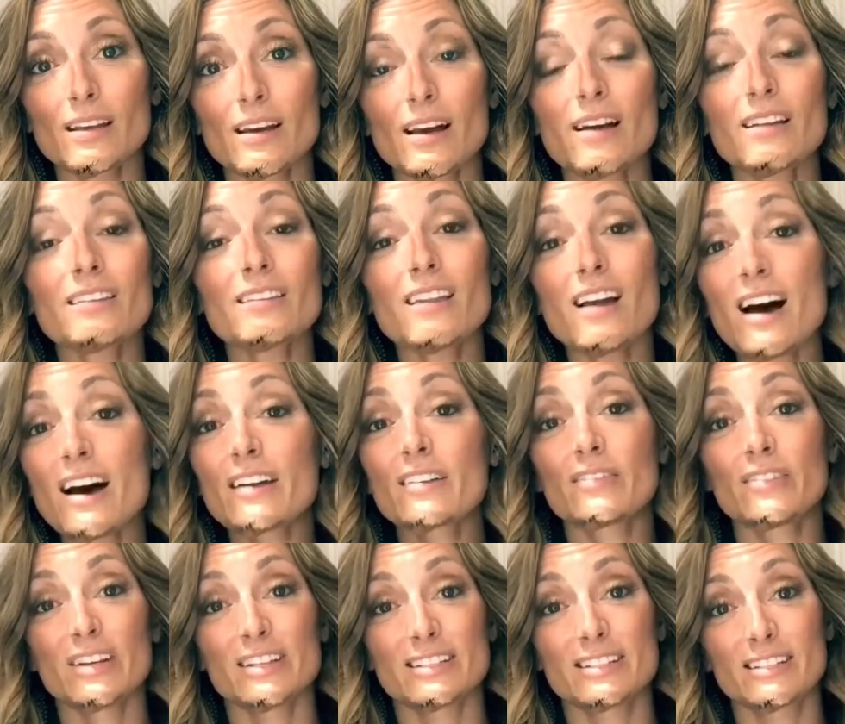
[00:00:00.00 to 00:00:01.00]
A lot of
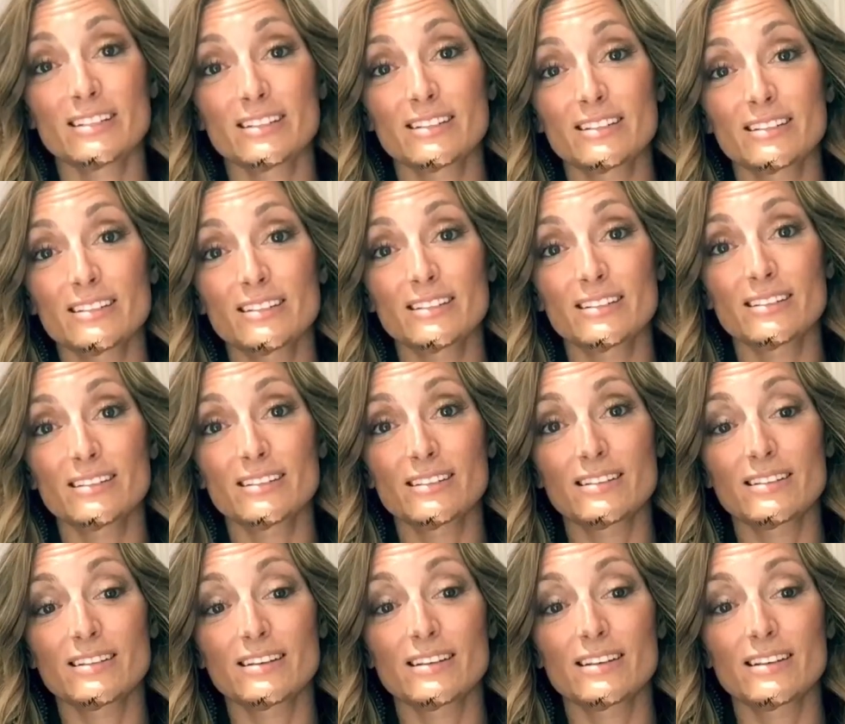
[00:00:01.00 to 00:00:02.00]
it.
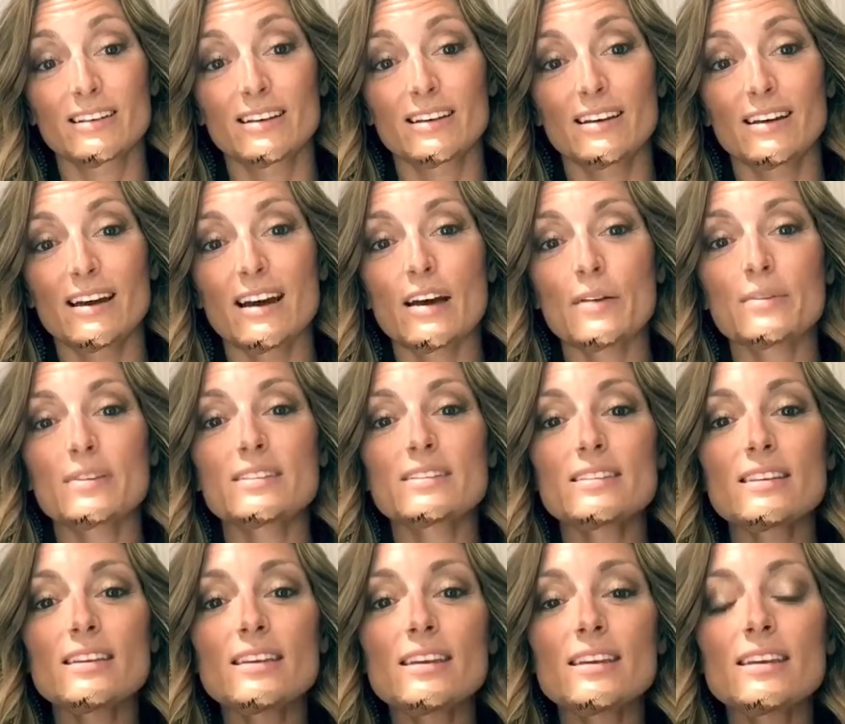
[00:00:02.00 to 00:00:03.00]
I was
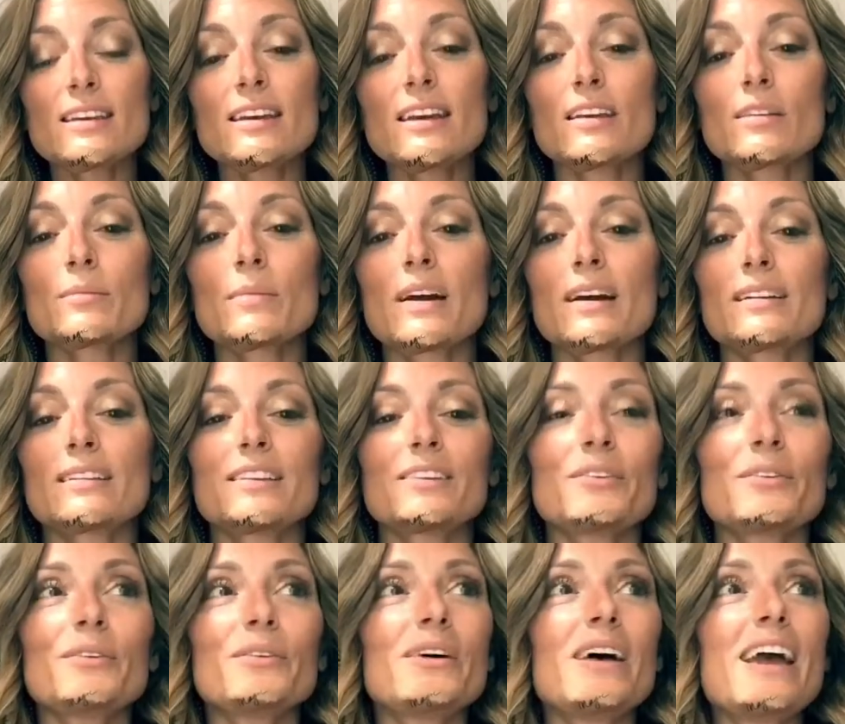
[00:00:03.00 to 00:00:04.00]
sitting in my
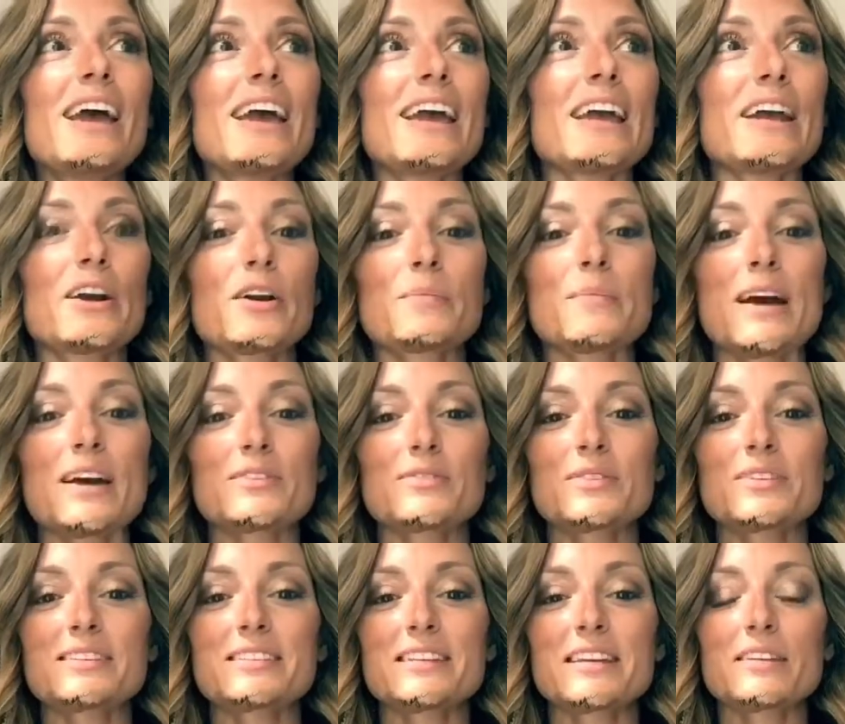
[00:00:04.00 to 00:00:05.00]
little air
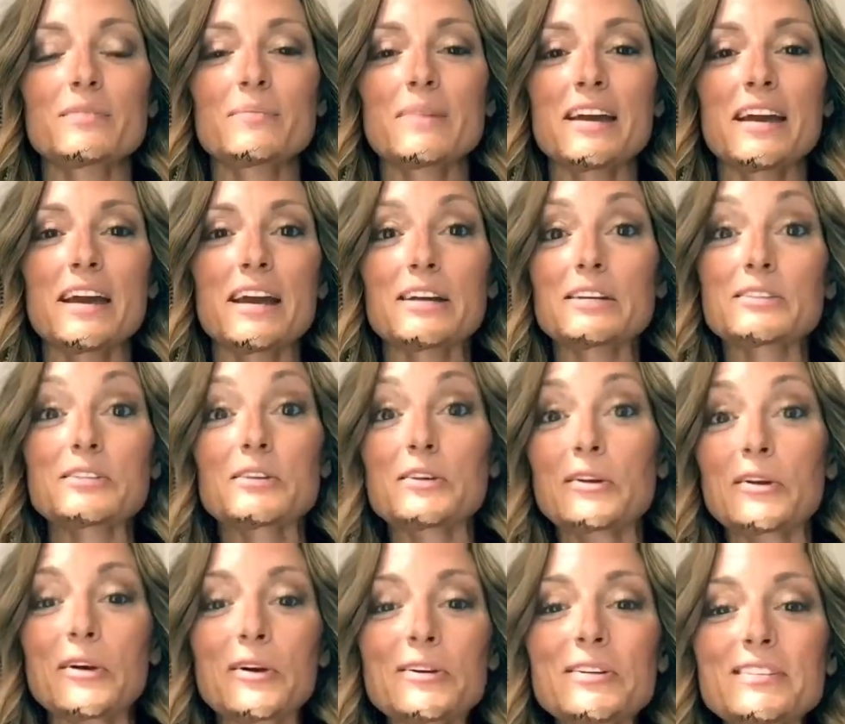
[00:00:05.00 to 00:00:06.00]
mattress in my
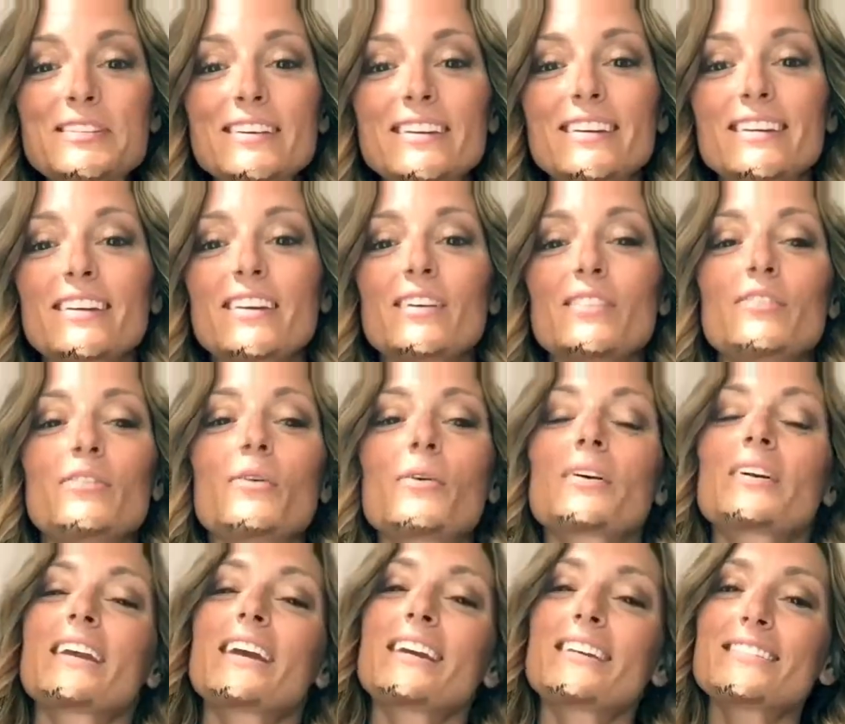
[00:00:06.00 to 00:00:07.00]
Hexa-yurt 4
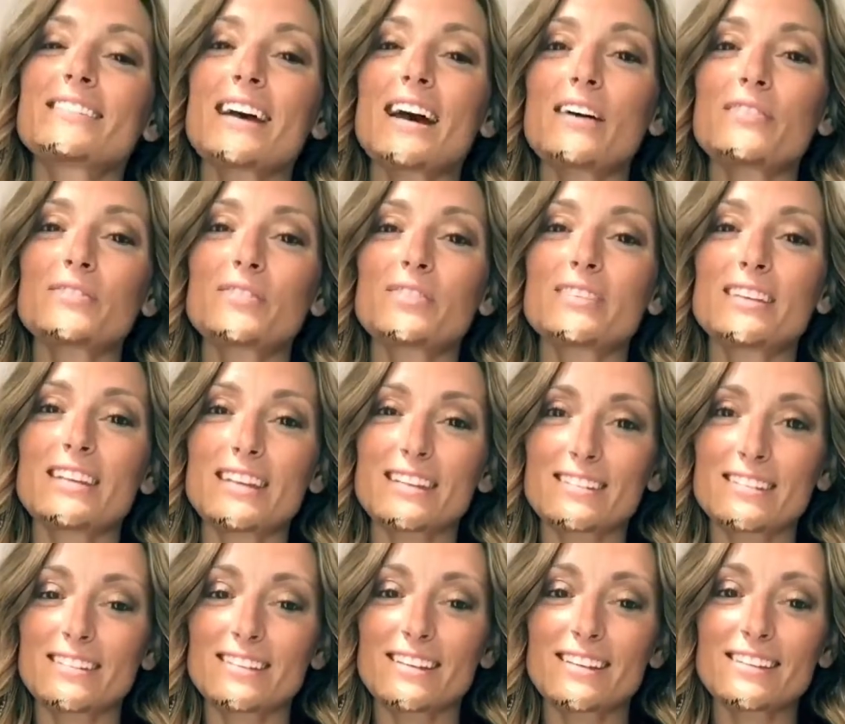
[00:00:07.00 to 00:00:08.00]
days after the
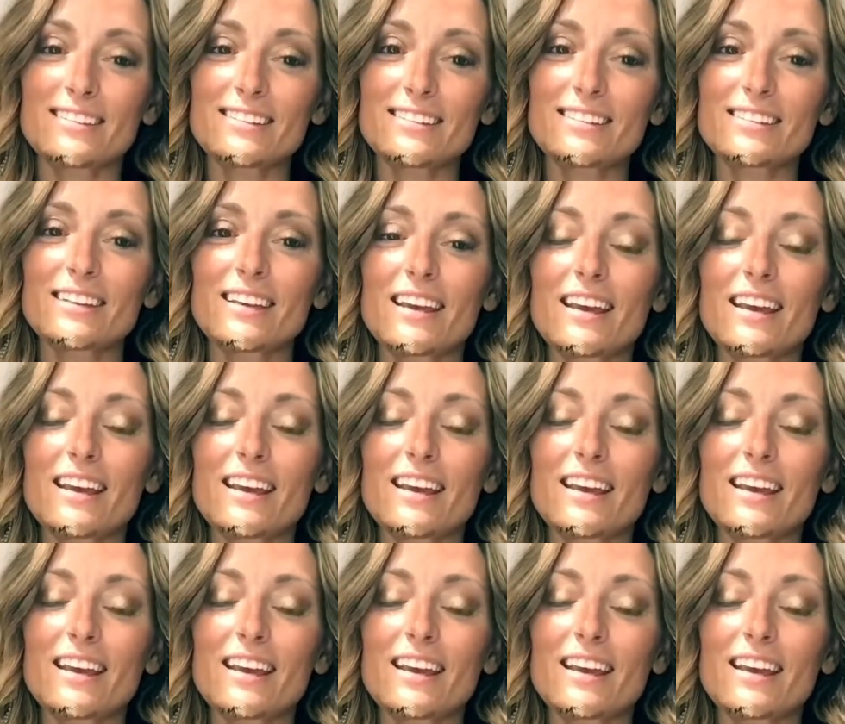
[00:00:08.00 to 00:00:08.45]
incident,